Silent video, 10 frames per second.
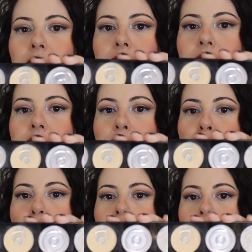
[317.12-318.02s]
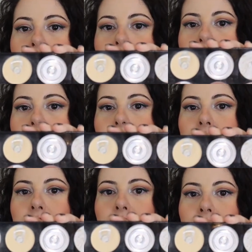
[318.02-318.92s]
this one,
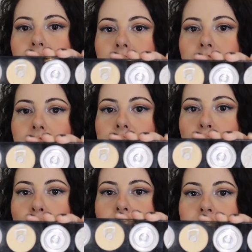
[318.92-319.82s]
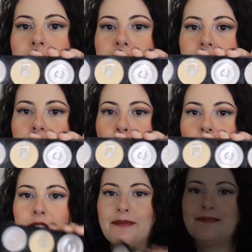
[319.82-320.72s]
and this
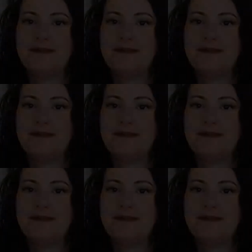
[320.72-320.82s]
one.